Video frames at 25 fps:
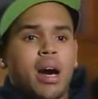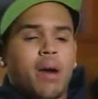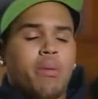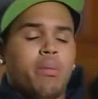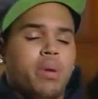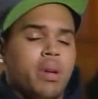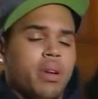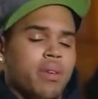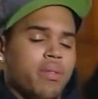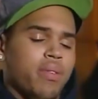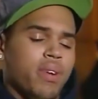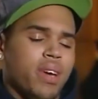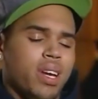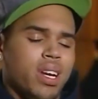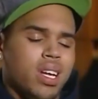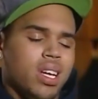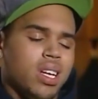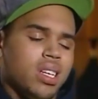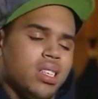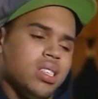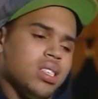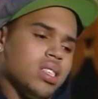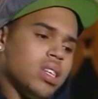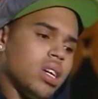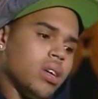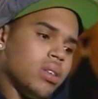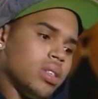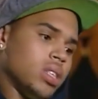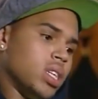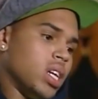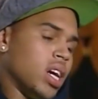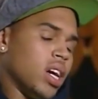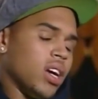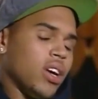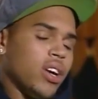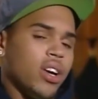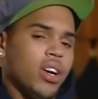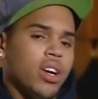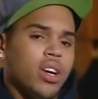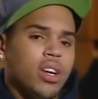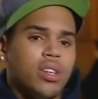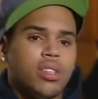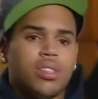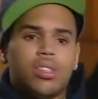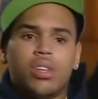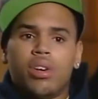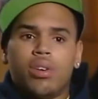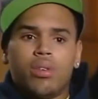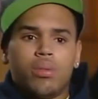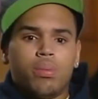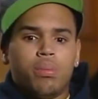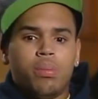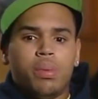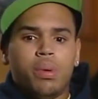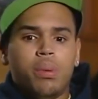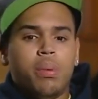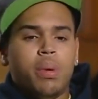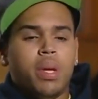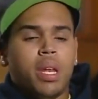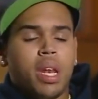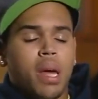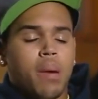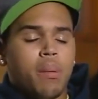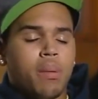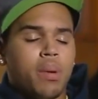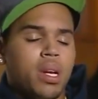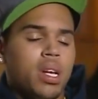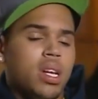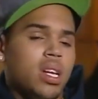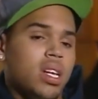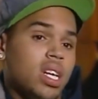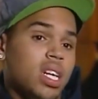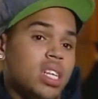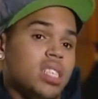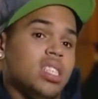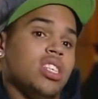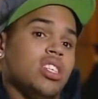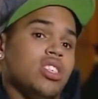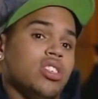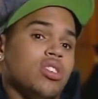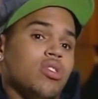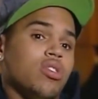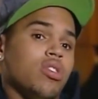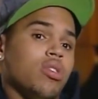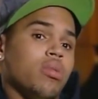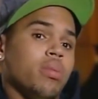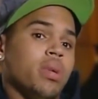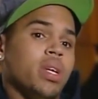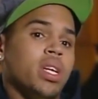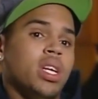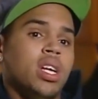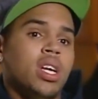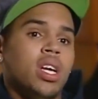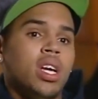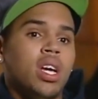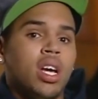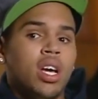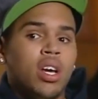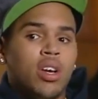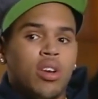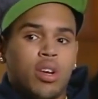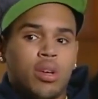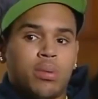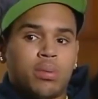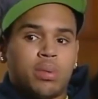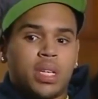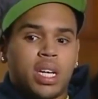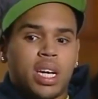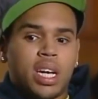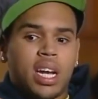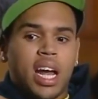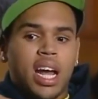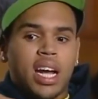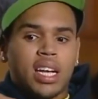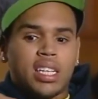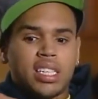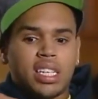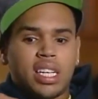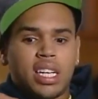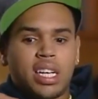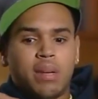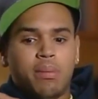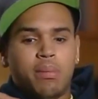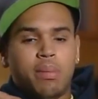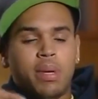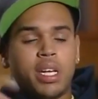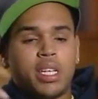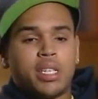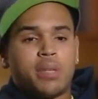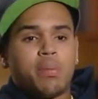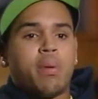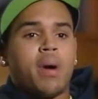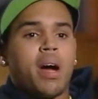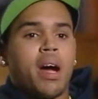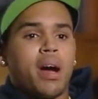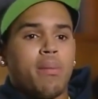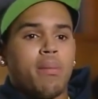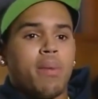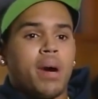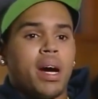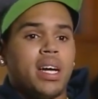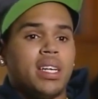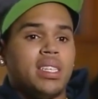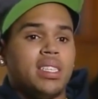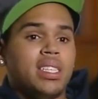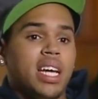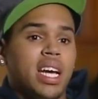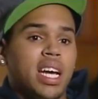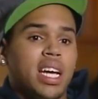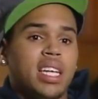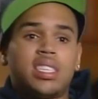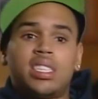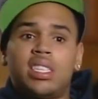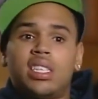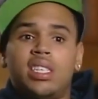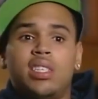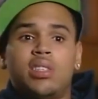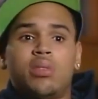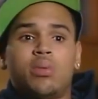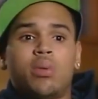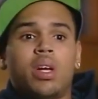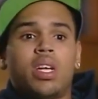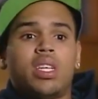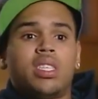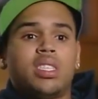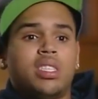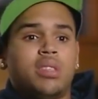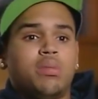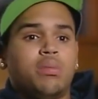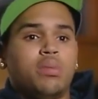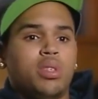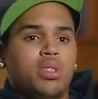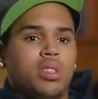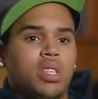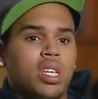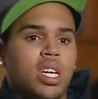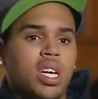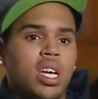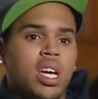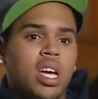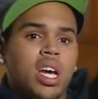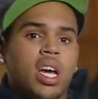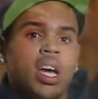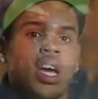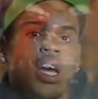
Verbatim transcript: I've been a fan of his since I was younger, so me being able to listen to him and I'm saying actually be inspired by his dancing as well as his music